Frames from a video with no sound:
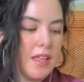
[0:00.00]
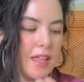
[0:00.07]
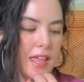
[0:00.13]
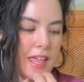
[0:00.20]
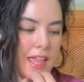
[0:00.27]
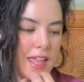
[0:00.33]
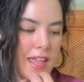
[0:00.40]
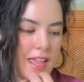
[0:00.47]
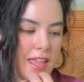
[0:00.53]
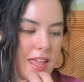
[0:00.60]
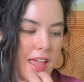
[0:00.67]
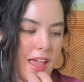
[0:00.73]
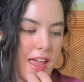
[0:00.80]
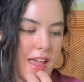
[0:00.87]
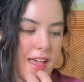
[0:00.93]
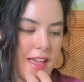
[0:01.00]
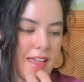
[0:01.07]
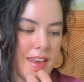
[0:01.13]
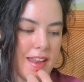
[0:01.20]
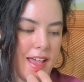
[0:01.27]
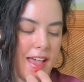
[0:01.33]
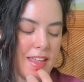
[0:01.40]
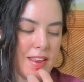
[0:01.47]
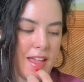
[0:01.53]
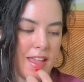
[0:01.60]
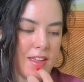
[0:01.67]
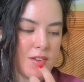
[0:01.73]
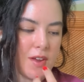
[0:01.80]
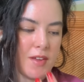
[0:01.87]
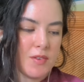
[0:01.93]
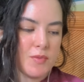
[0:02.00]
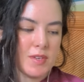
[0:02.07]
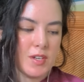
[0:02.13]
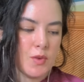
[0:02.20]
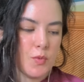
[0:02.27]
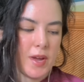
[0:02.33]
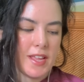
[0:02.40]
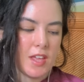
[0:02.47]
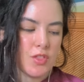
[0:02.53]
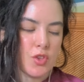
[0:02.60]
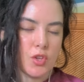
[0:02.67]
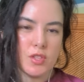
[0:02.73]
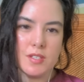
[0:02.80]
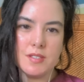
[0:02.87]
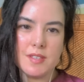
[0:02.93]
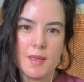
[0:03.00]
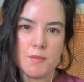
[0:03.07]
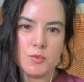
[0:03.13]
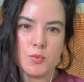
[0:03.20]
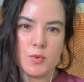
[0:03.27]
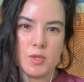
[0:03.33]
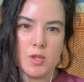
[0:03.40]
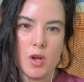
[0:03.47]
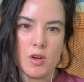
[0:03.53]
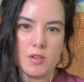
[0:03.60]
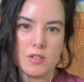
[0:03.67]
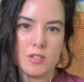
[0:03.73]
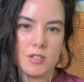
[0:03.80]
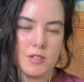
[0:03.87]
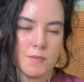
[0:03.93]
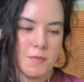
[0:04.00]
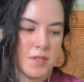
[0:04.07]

And I don't really know why I thought these games were longer,